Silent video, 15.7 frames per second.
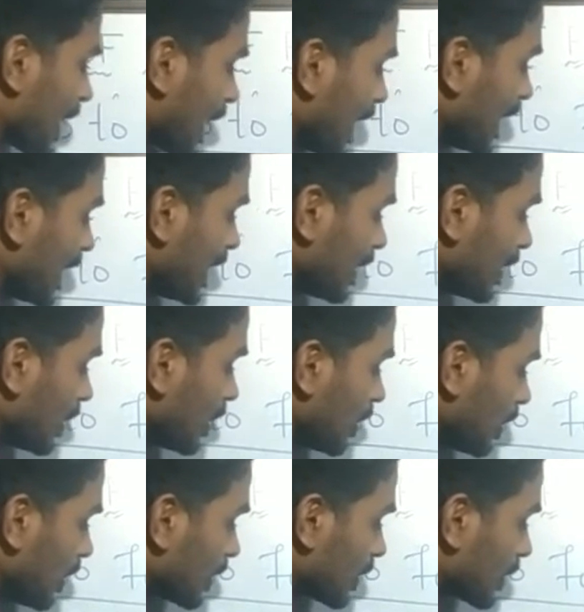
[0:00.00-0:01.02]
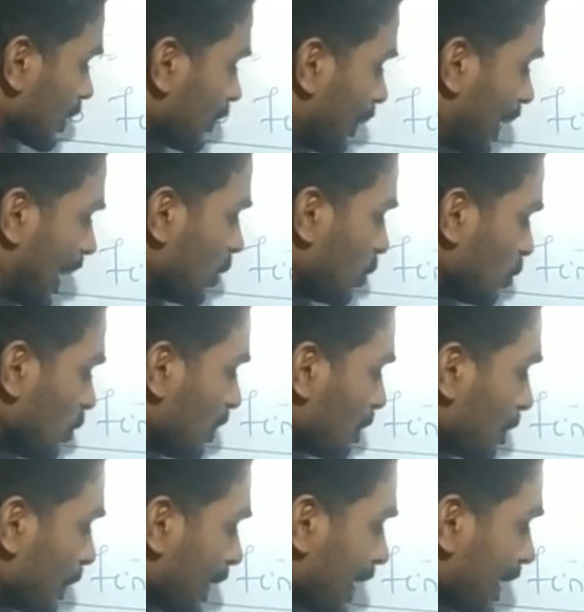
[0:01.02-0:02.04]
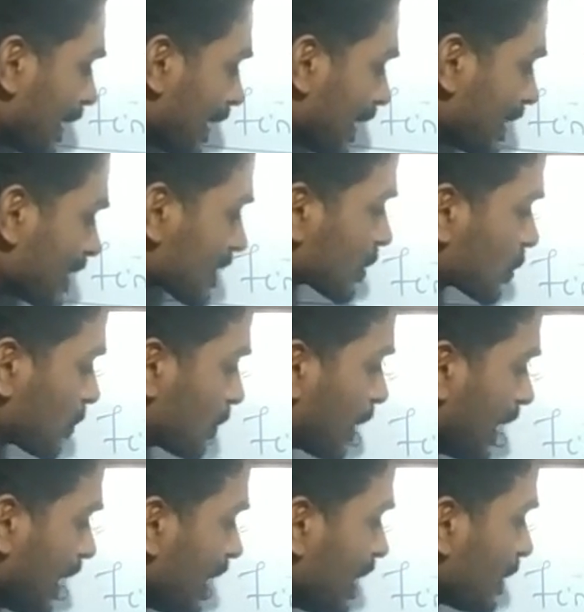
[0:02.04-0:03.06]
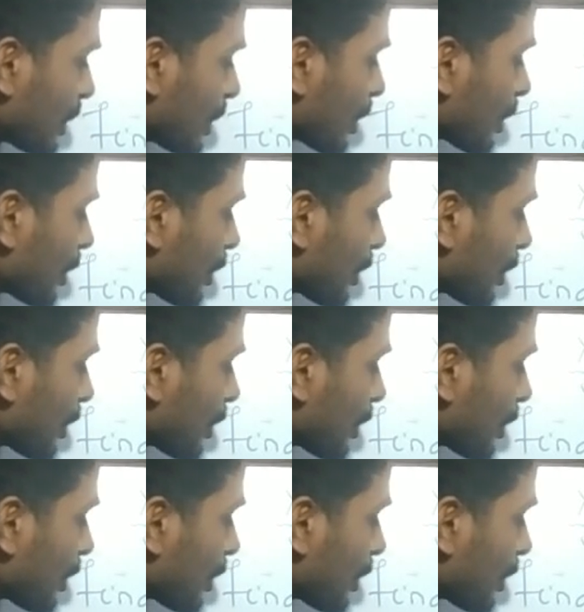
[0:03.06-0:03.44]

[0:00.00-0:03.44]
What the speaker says: that the value of px to be